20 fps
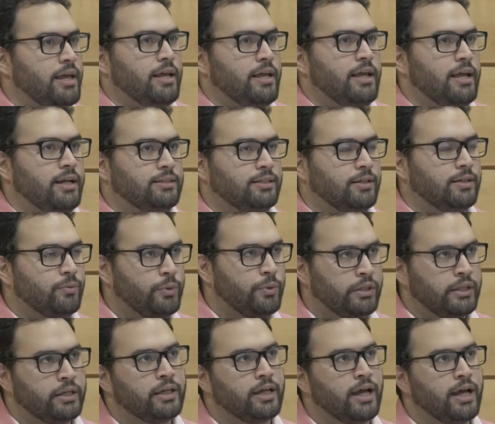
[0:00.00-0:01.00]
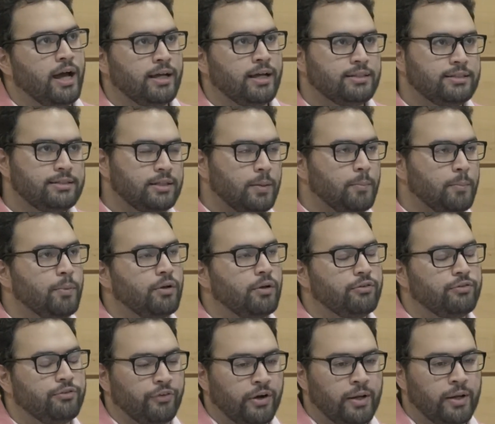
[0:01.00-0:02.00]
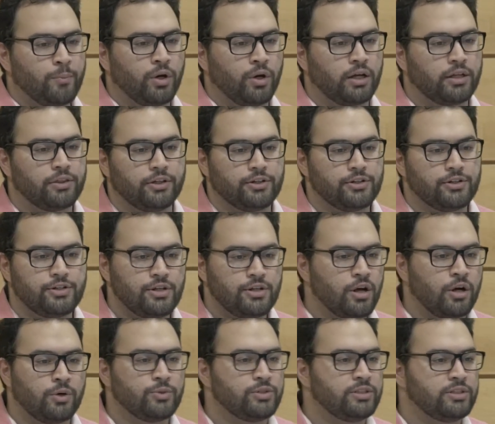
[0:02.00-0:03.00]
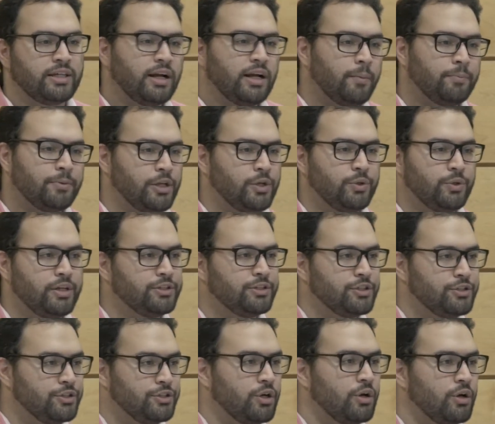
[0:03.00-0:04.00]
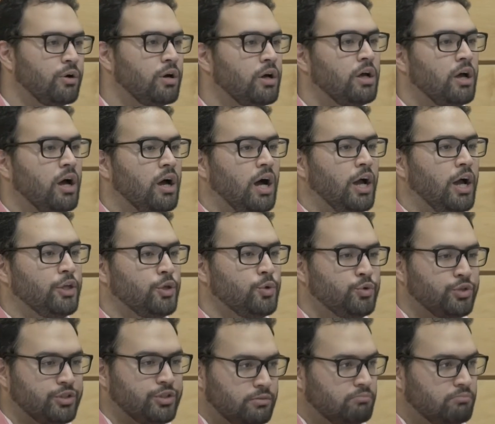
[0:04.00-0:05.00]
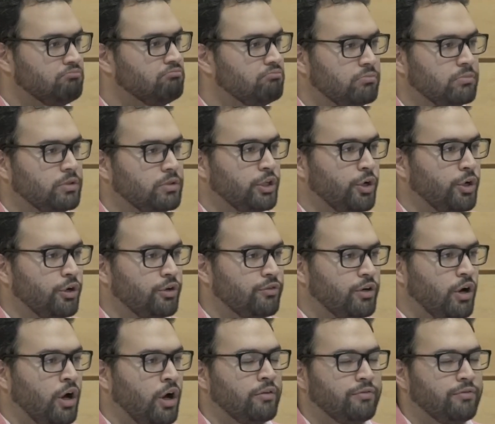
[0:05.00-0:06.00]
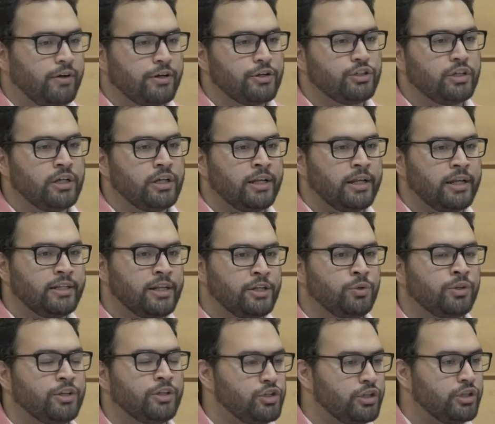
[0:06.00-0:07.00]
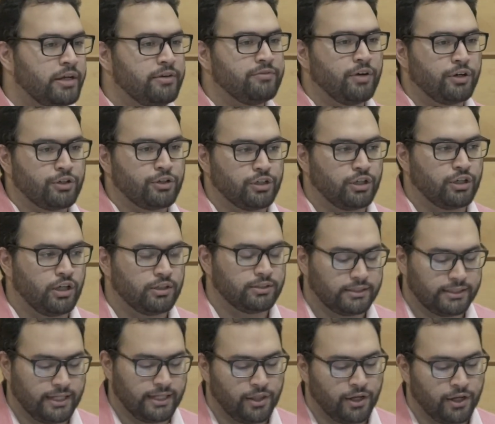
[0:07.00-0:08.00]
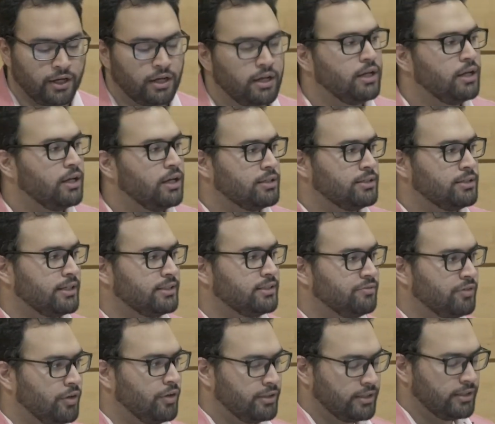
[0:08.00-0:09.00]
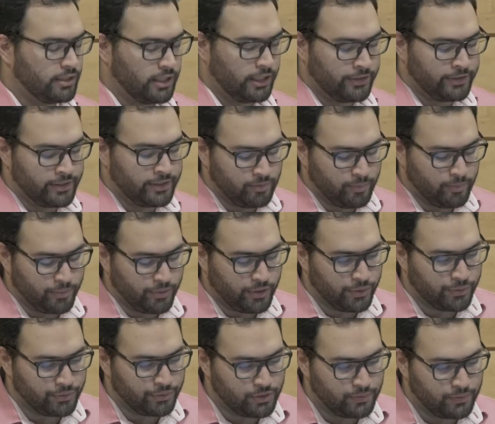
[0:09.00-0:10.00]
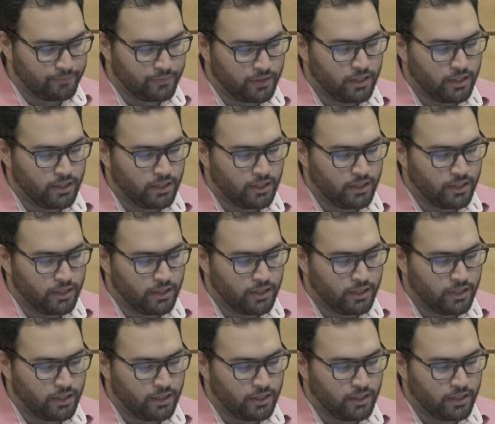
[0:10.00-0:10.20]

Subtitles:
It's a really simple framework. There's no setup that you need to do. You just call a function, and then you can chain function calls together. It takes a very declarative approach.